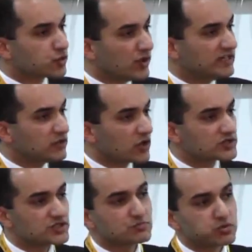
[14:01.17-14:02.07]
20
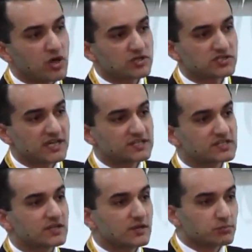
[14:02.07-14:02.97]
largest
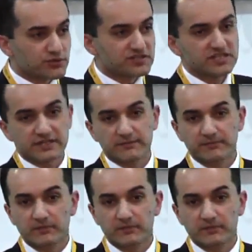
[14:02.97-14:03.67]
projects proceed.